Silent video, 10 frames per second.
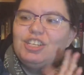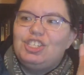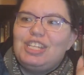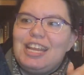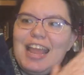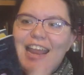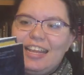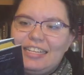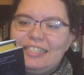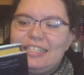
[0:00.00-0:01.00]

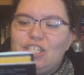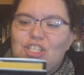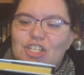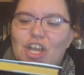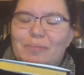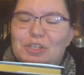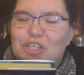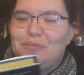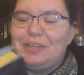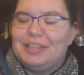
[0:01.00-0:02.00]
Shenanigans ensue. I'm
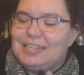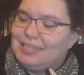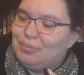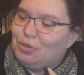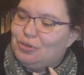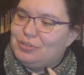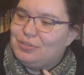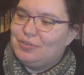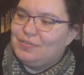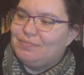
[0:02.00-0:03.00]
assuming there's some
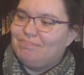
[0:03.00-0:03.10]
sort of